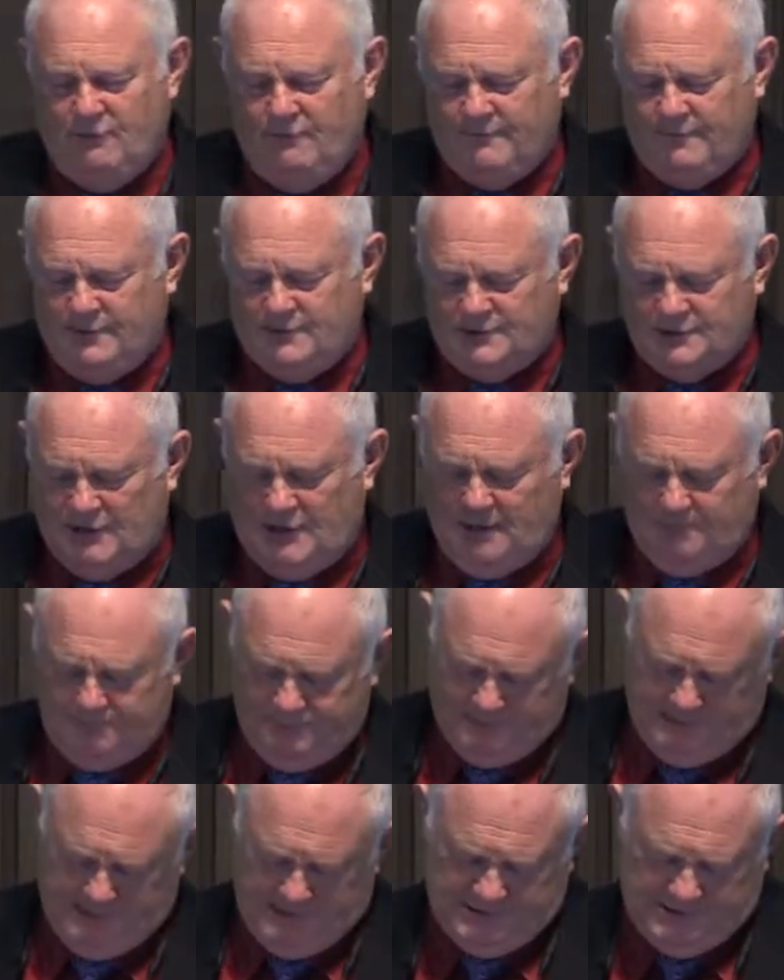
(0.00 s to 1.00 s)
over the
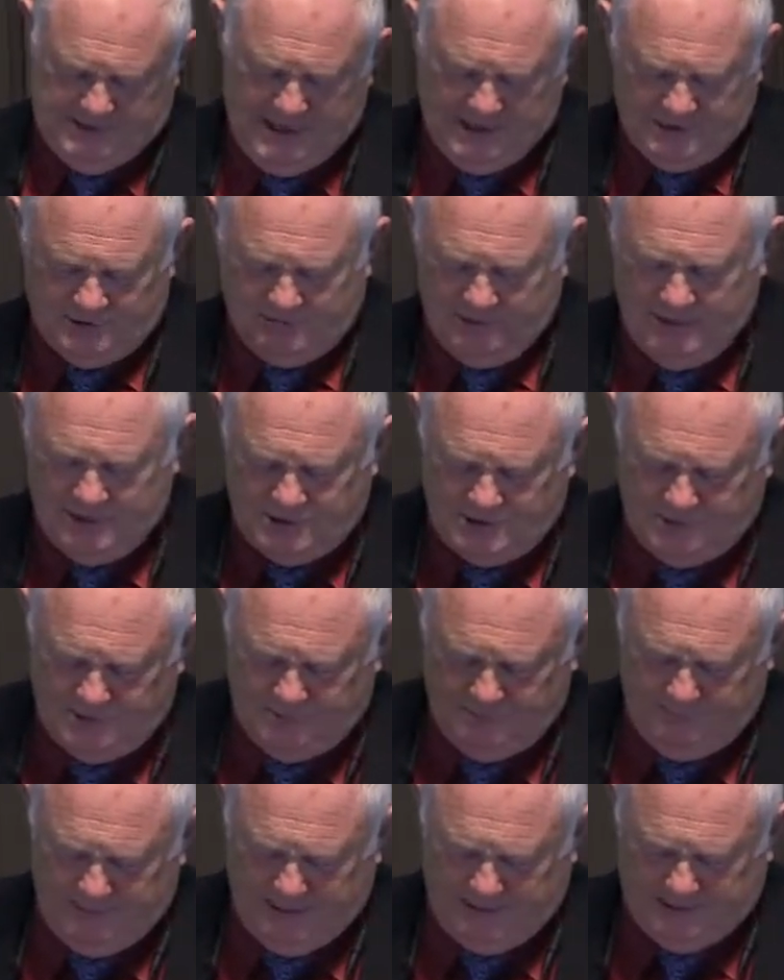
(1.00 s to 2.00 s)
top
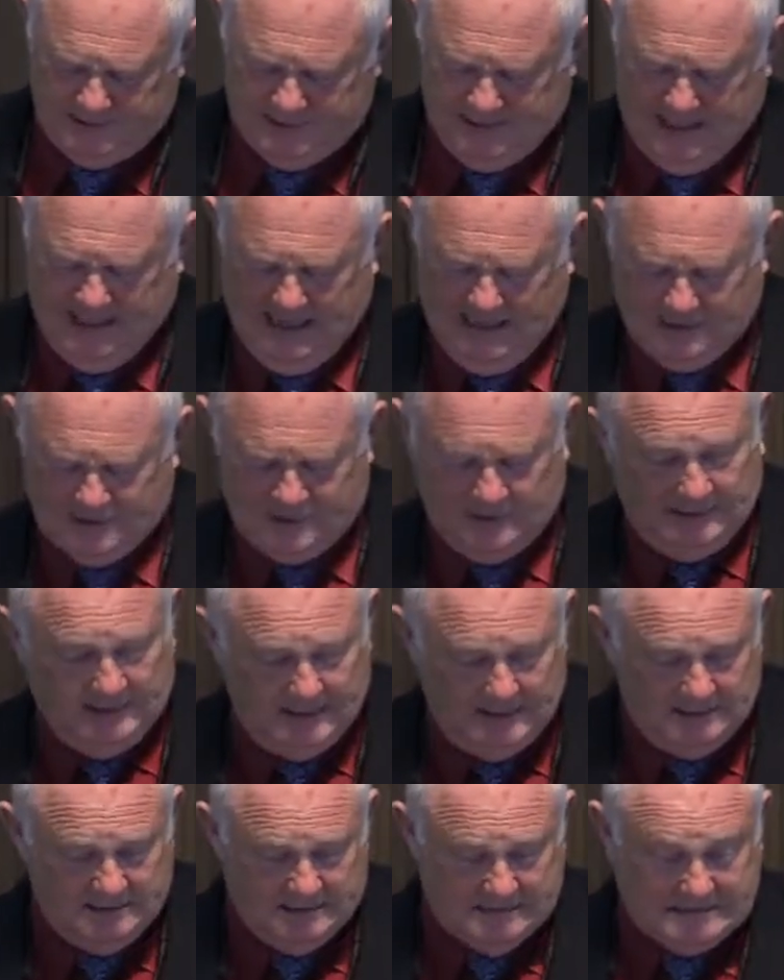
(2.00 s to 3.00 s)
exaggeration, but actually,
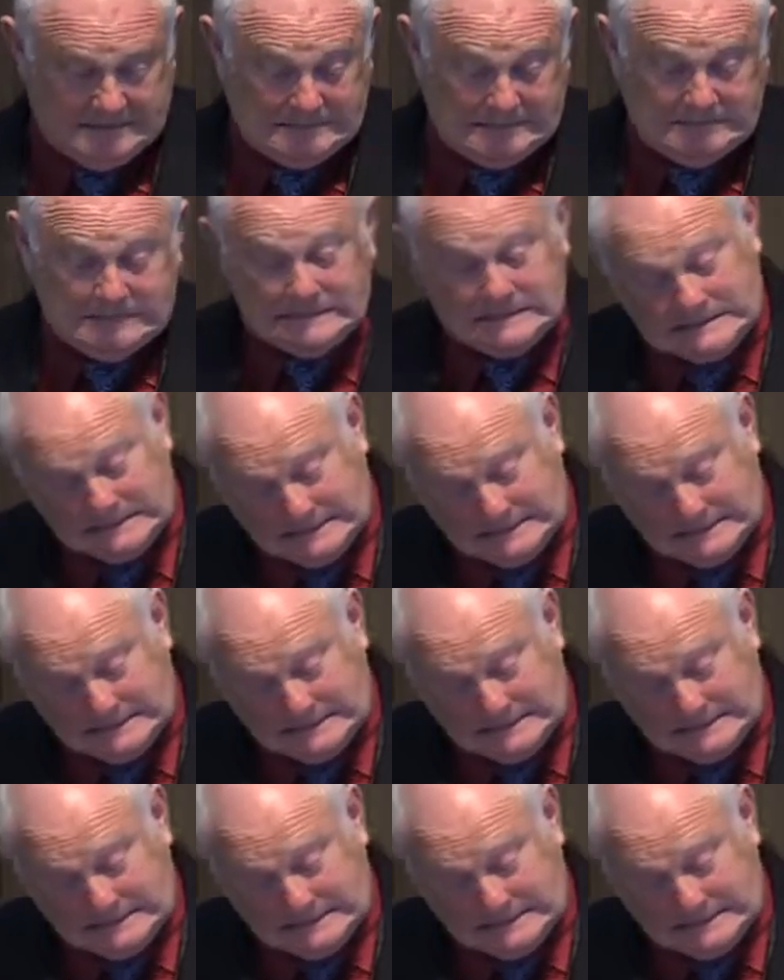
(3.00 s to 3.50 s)
you know,